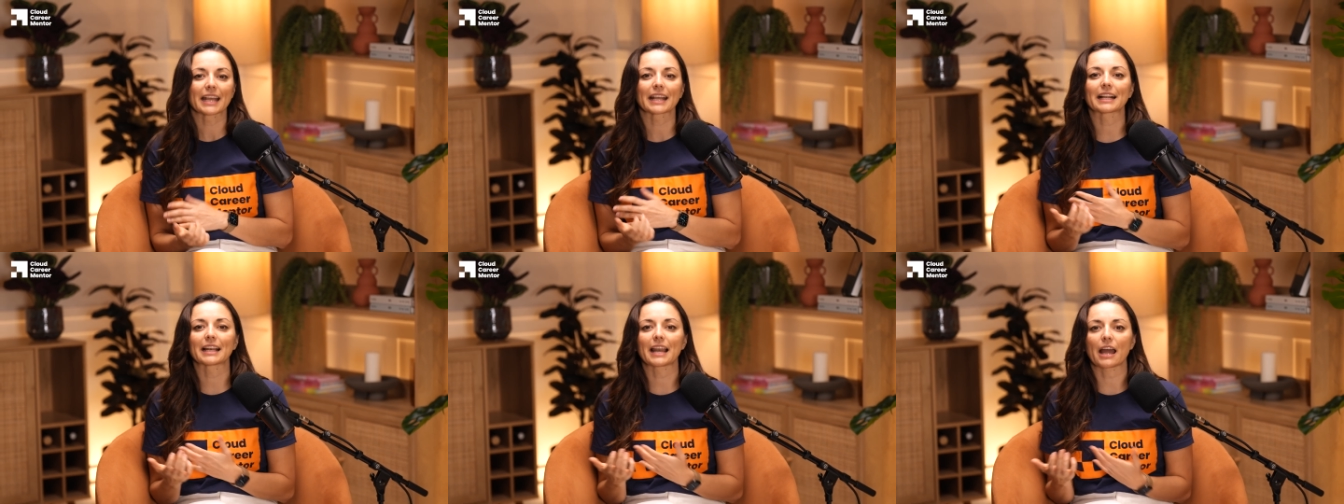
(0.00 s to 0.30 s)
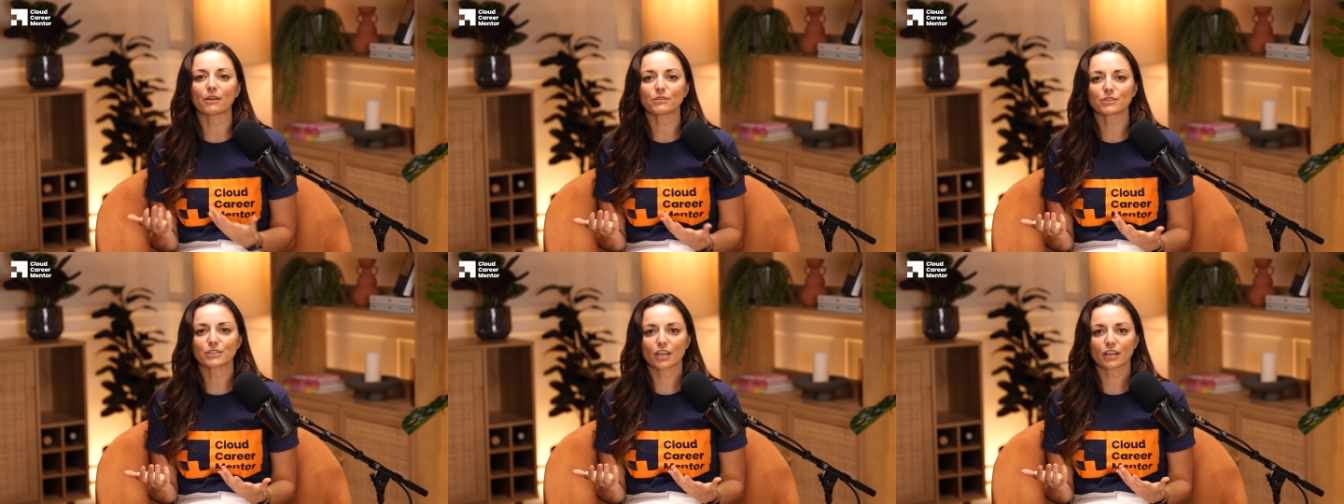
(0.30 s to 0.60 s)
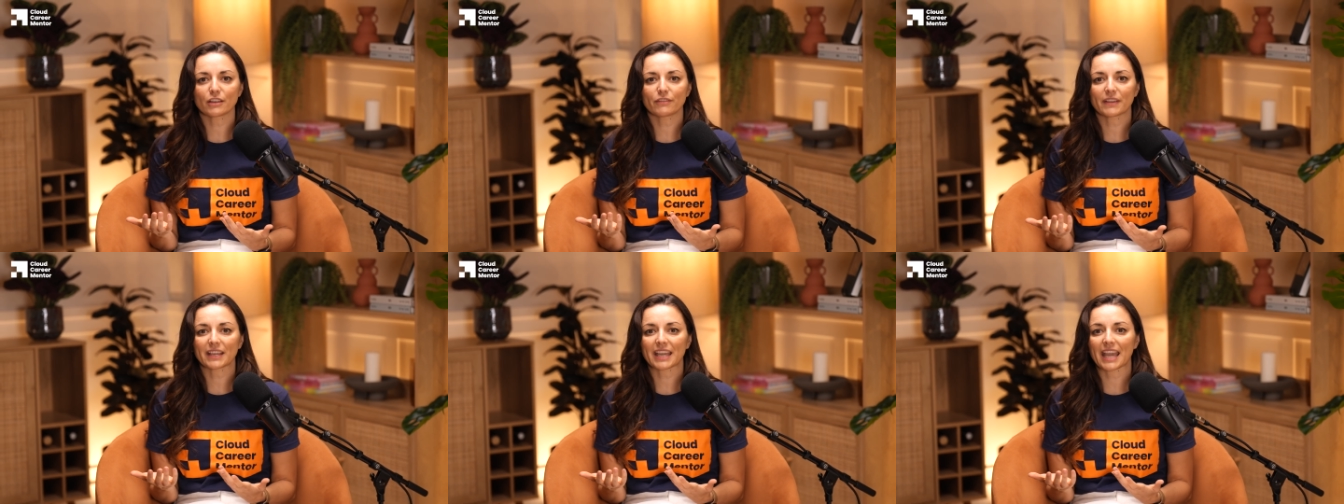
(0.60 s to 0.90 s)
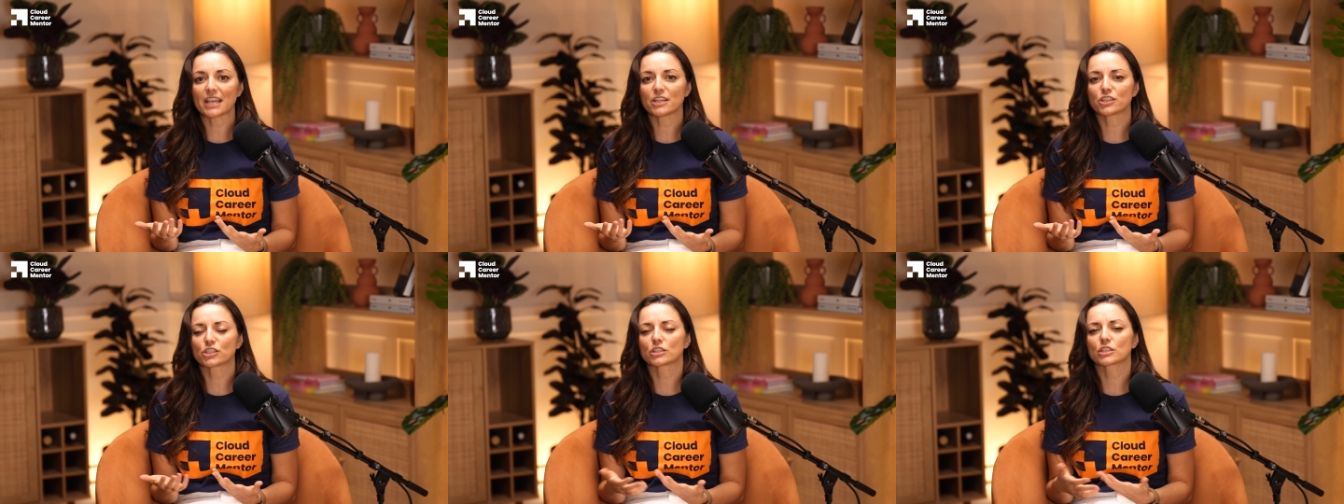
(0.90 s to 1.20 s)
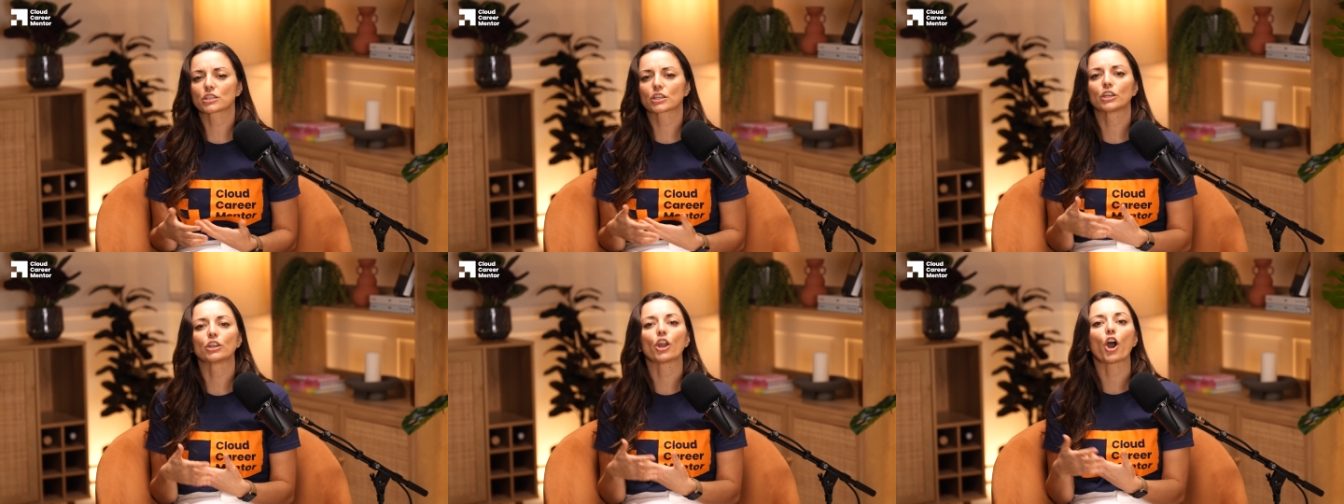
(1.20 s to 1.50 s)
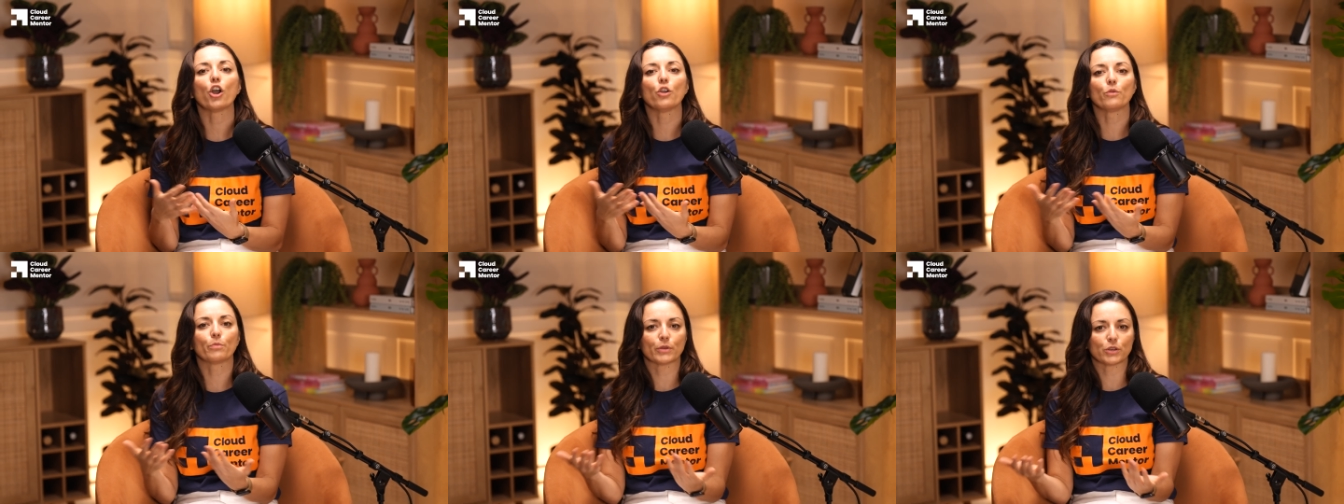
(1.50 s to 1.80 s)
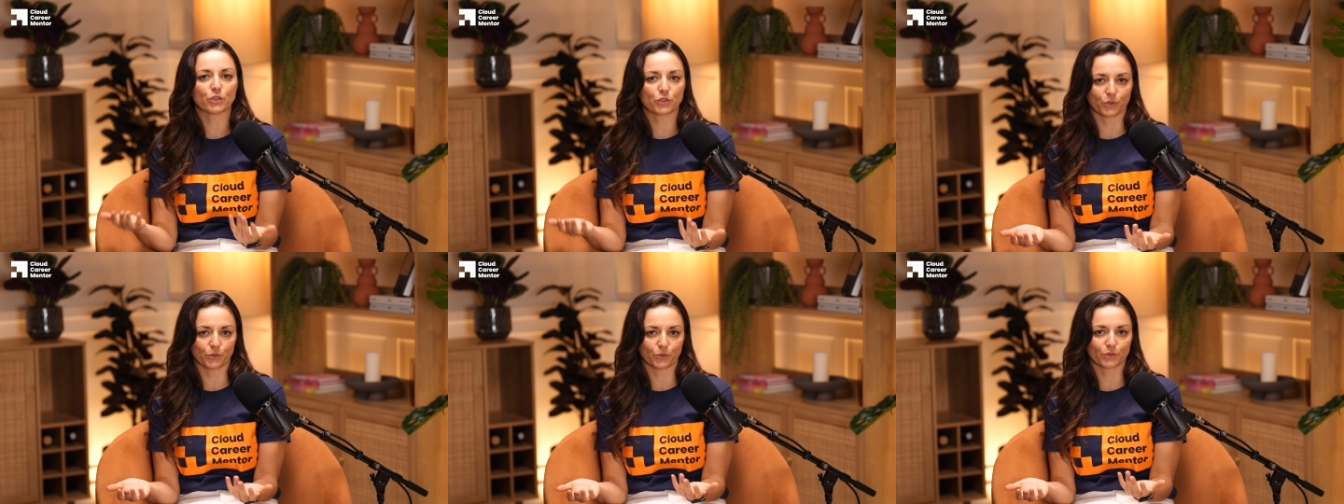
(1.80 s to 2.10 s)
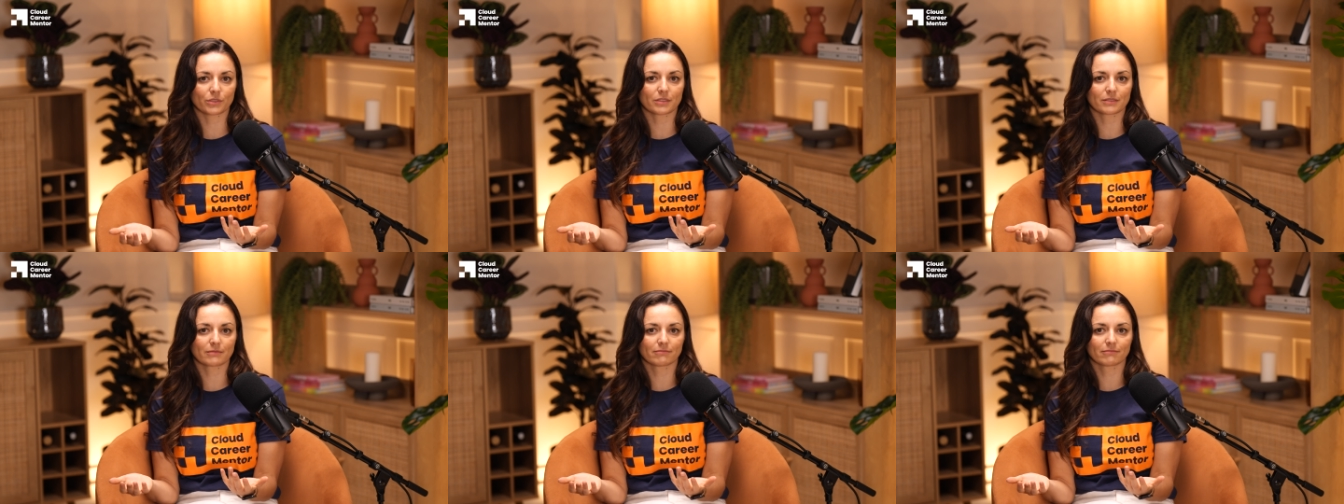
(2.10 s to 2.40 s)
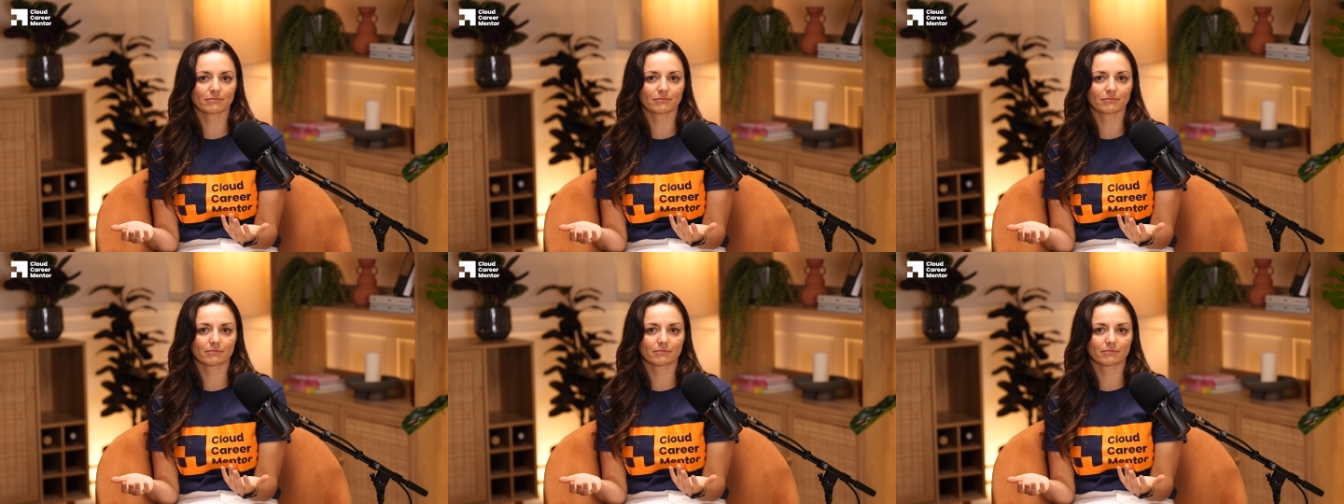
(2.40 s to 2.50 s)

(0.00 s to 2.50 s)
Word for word: Cloud certifications can open doors,